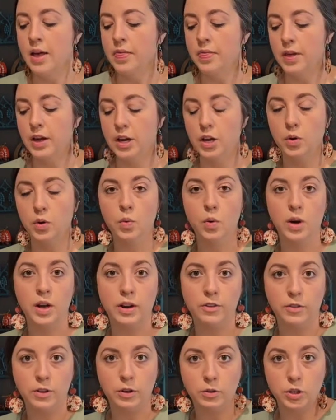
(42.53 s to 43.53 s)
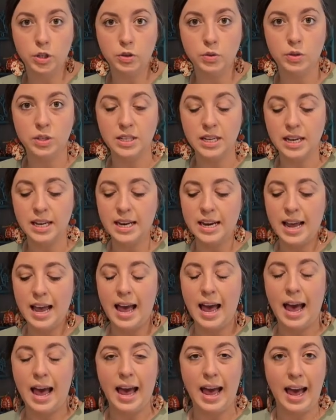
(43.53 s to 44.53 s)
than you would if you juice it.
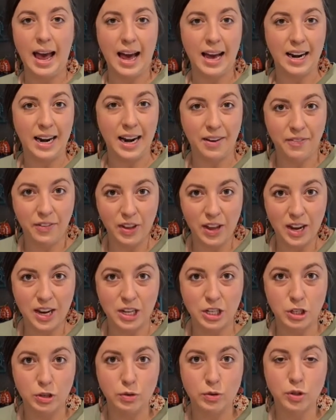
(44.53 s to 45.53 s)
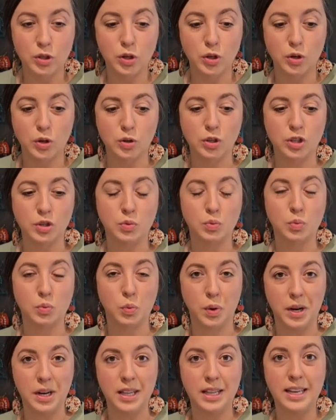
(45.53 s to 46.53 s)
And I feel like a juicer just
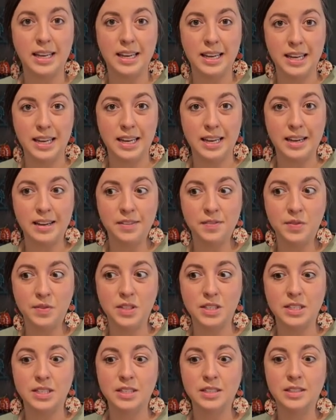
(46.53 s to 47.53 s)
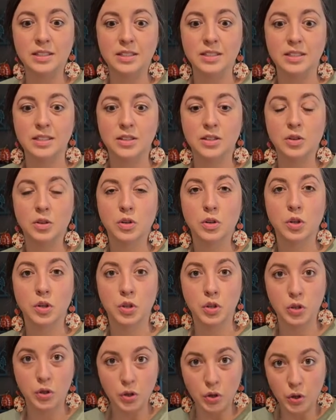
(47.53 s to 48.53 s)
really gives
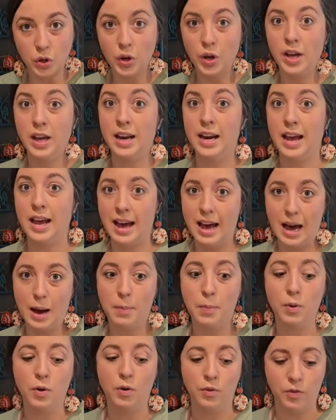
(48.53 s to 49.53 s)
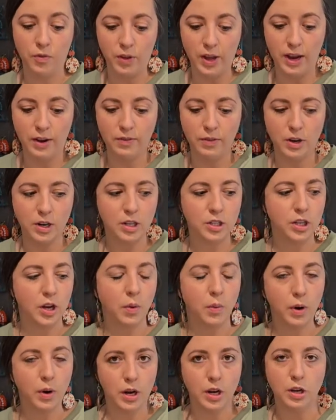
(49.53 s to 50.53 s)
good apple flavor.
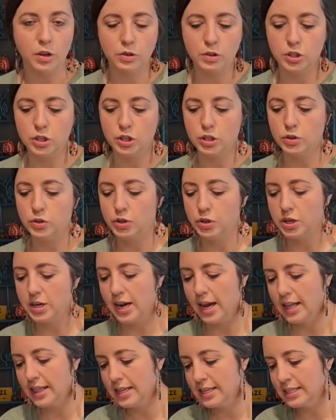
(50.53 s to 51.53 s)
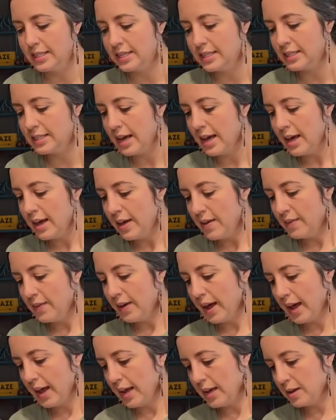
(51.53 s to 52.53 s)
So we're going to use the juicer today. This is the
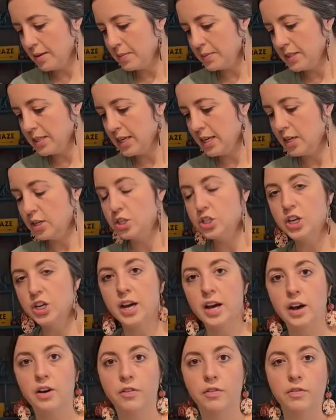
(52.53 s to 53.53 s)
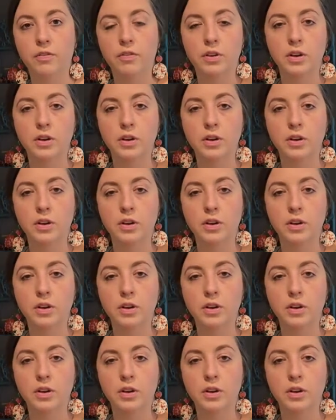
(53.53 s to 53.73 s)
AMZCHEF